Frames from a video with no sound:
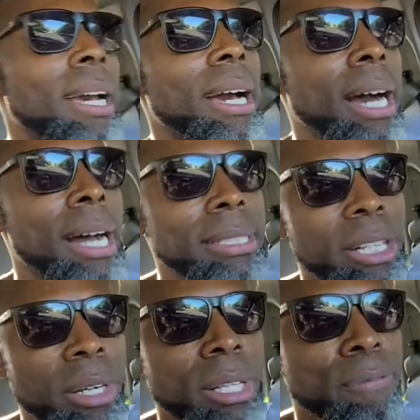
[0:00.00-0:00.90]
Uh,
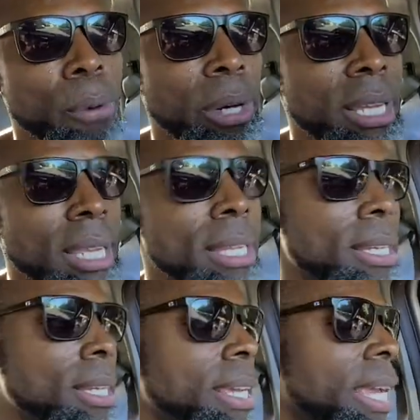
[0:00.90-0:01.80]
turning the 40
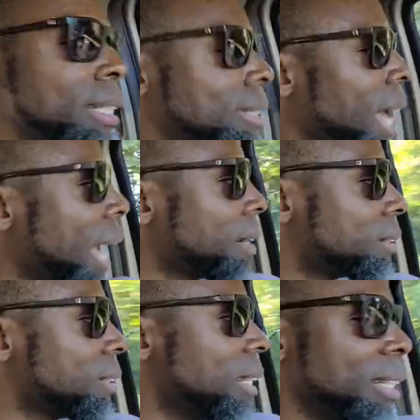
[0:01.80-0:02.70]
inch
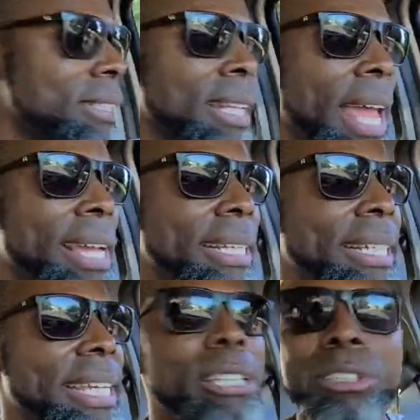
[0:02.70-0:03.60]
tires is like
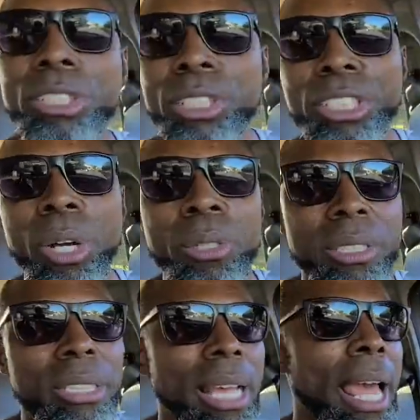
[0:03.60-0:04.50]
kills your
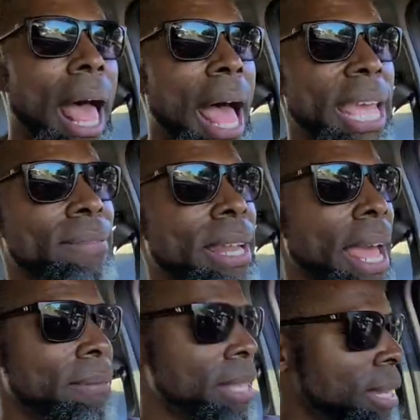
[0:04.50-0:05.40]
shoulders. I even
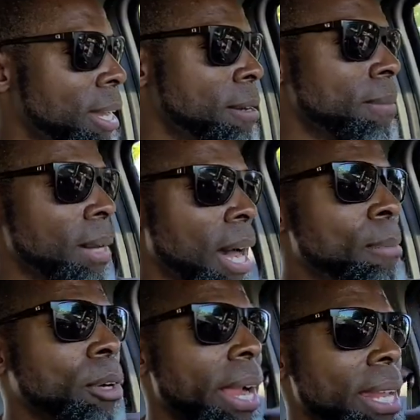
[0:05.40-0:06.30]
have the um,
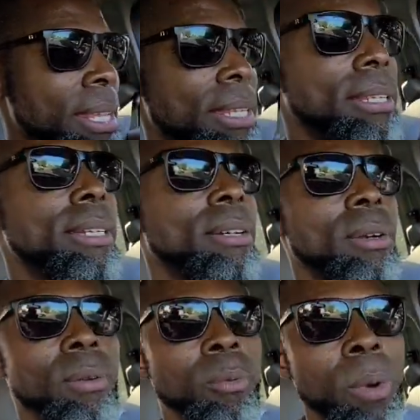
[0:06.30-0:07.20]
upgraded
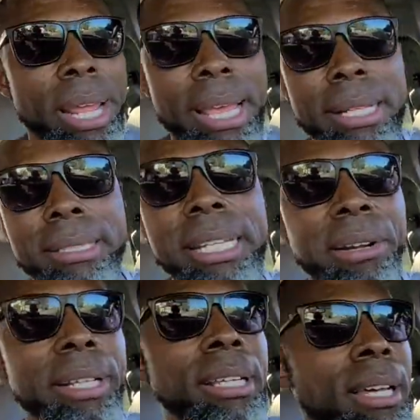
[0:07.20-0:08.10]
redhead
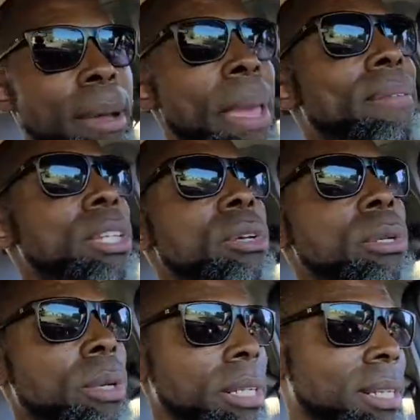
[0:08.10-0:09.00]
steering, the um, heavy duty
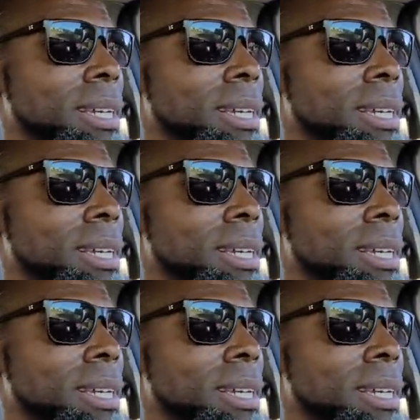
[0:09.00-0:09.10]
one,